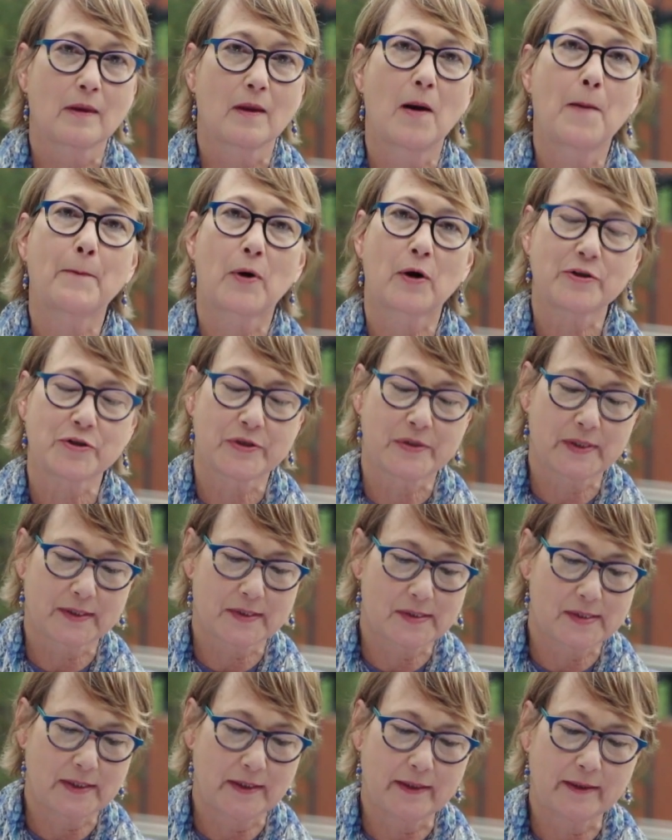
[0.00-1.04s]
On March
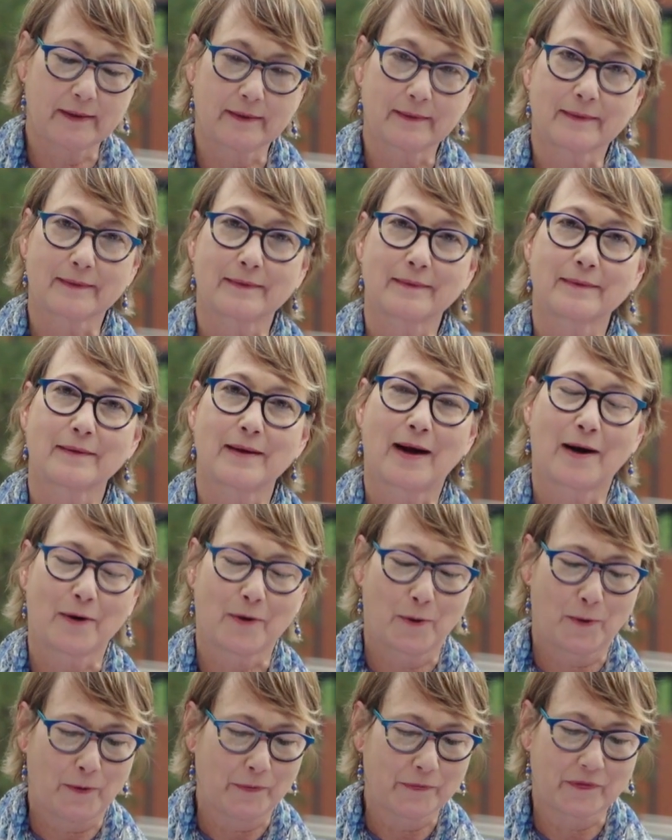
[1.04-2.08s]
16, our
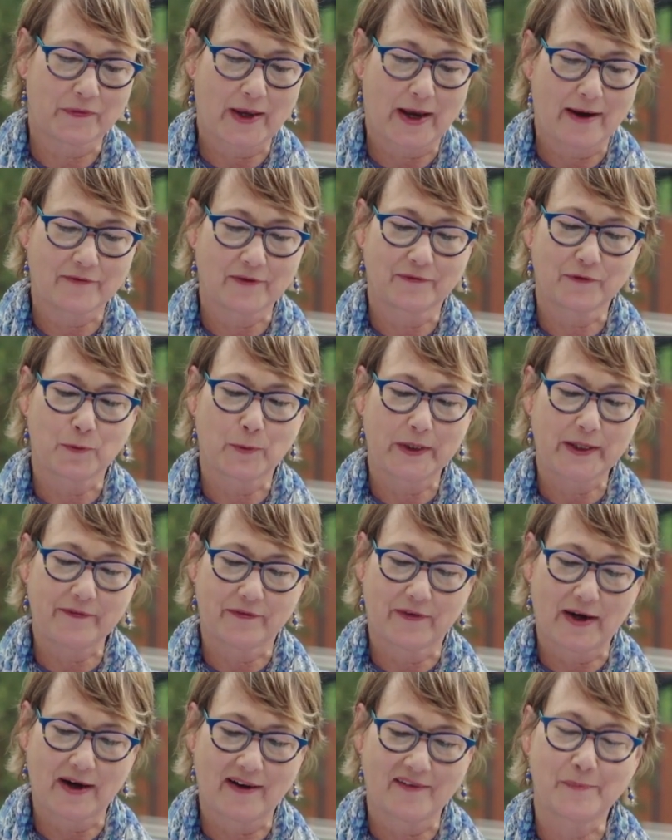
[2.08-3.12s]
whole staff of
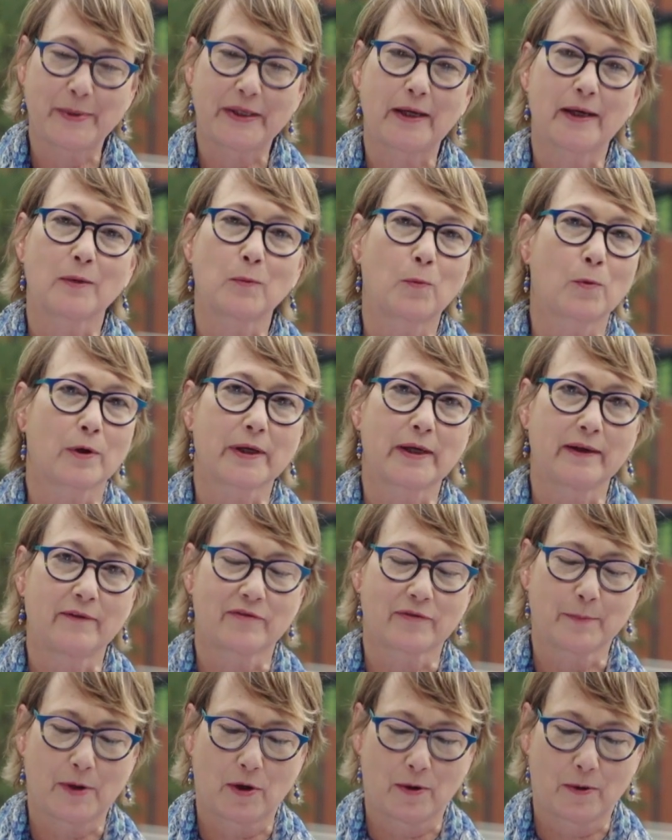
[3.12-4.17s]
25 began working
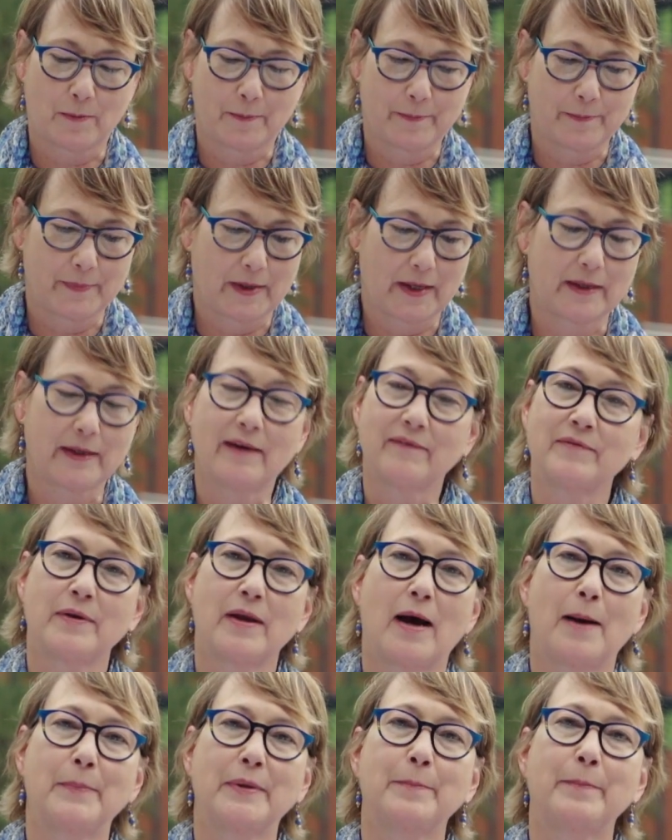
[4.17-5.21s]
from home and have
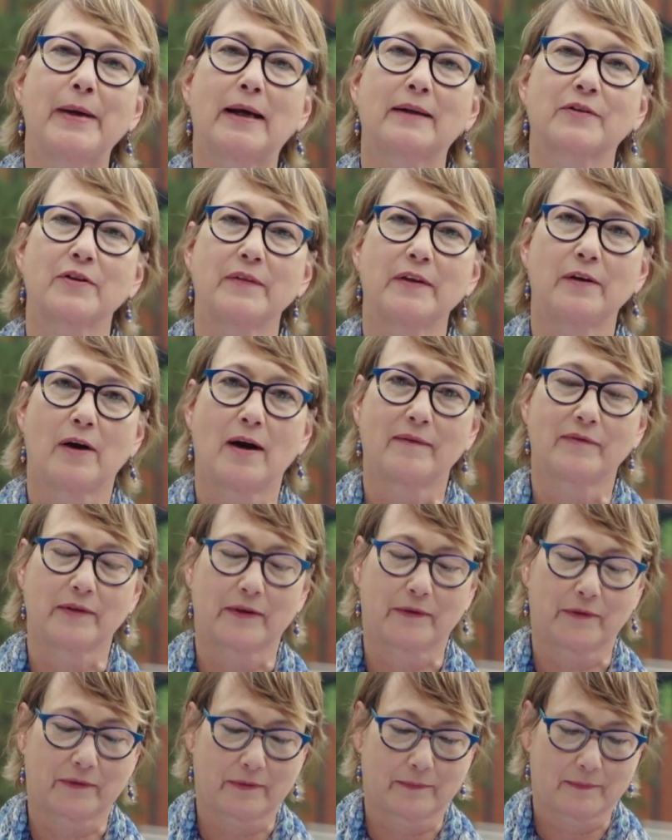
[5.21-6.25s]
not been back to the
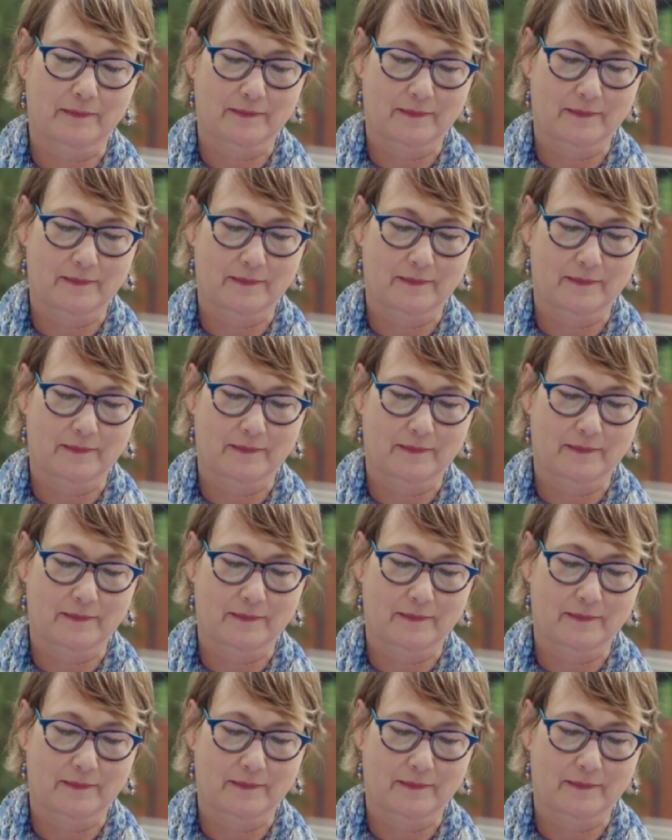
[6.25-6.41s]
office.